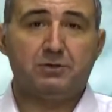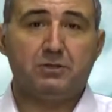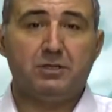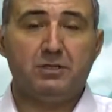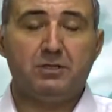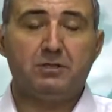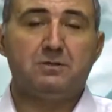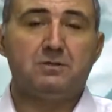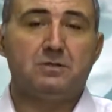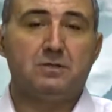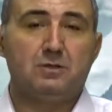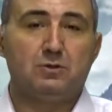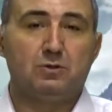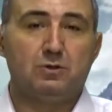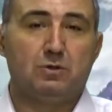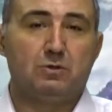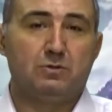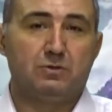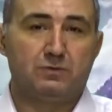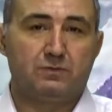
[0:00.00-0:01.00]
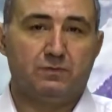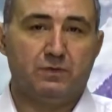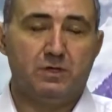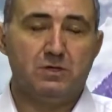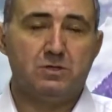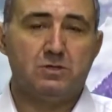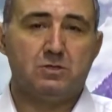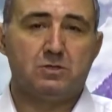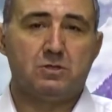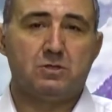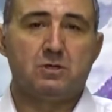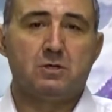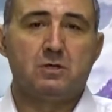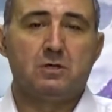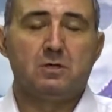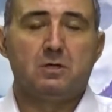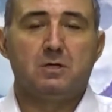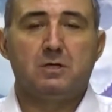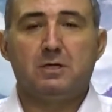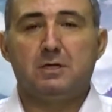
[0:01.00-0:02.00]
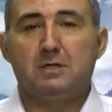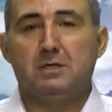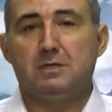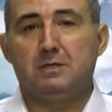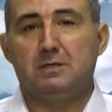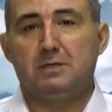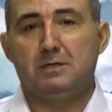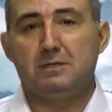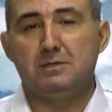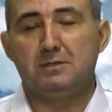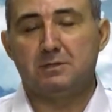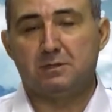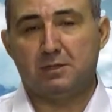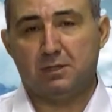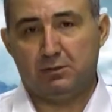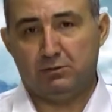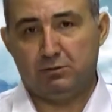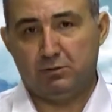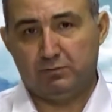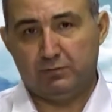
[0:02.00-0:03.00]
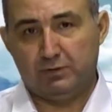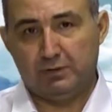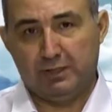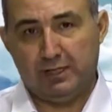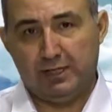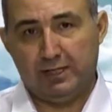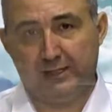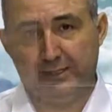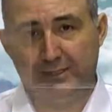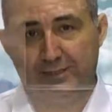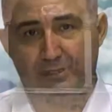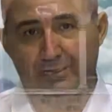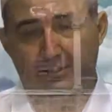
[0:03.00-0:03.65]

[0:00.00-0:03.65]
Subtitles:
eating those fish inside of the lake,